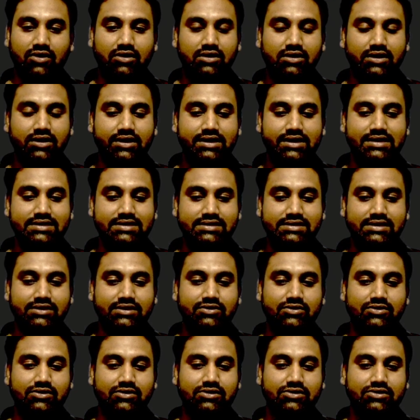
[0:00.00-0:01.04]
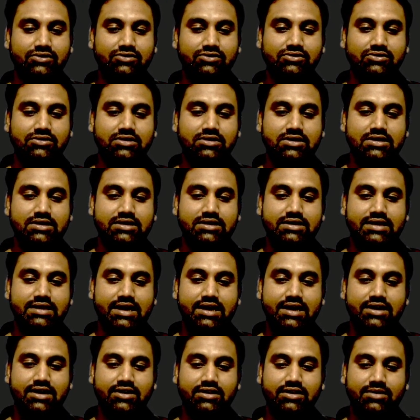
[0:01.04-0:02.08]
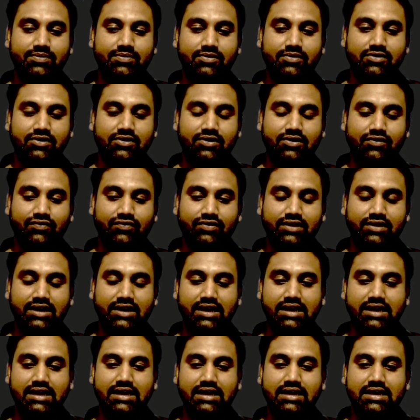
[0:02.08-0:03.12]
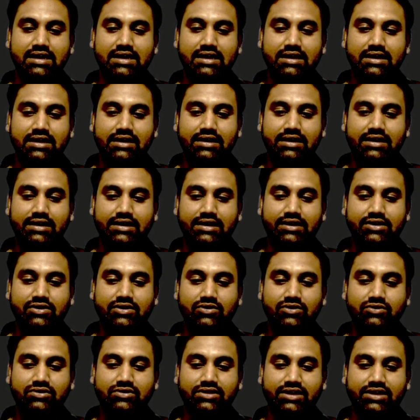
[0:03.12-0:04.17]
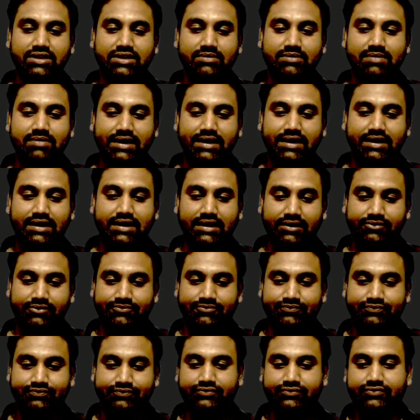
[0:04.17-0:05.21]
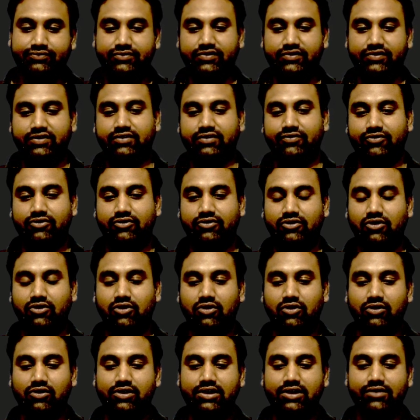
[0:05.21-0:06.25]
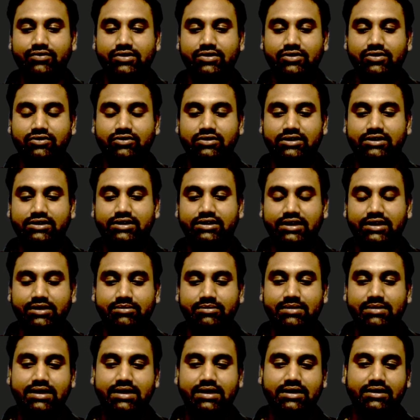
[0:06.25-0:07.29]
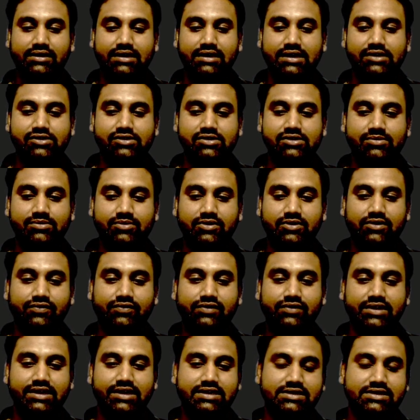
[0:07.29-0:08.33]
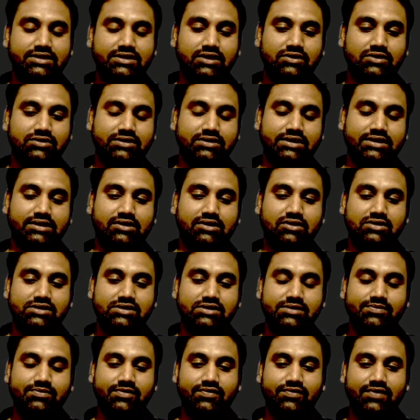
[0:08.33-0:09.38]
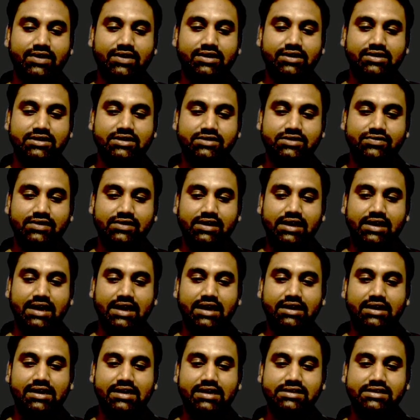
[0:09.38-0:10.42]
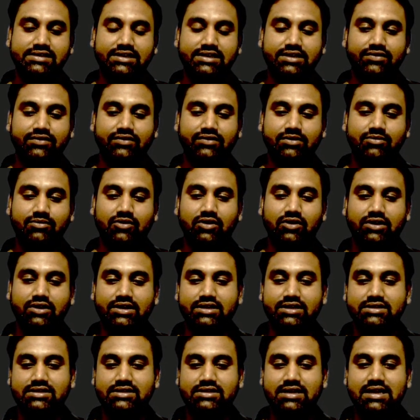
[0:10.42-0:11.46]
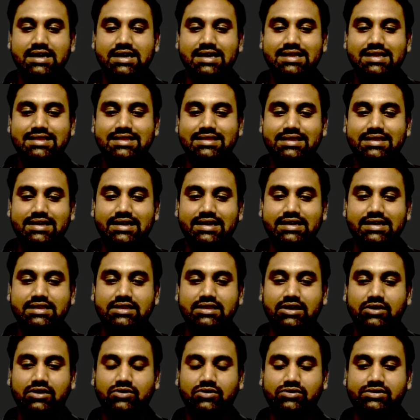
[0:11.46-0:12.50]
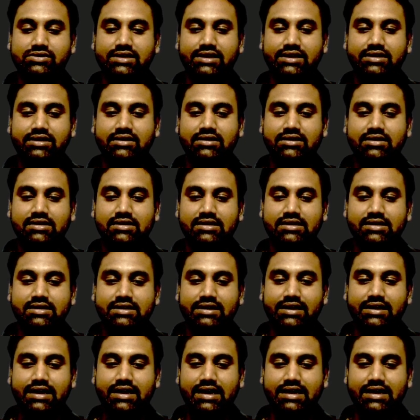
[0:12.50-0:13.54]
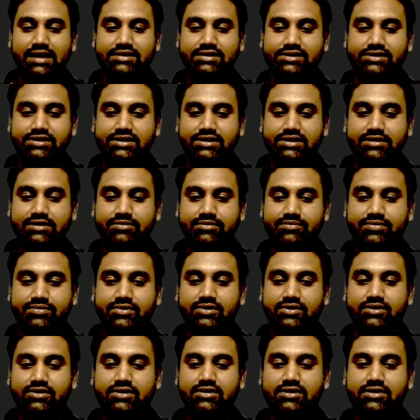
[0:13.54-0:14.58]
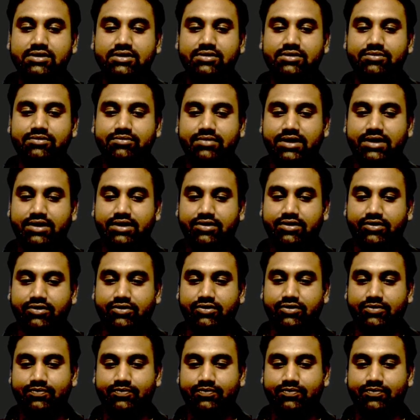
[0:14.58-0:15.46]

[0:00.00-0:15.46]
is equal to 10 to the power of 3 into 3 by 10. So for already we know that 3 by 10 to the power of 3 is 1000. On simplifying this, we'll get density of the block is 3000 kg per meter cube.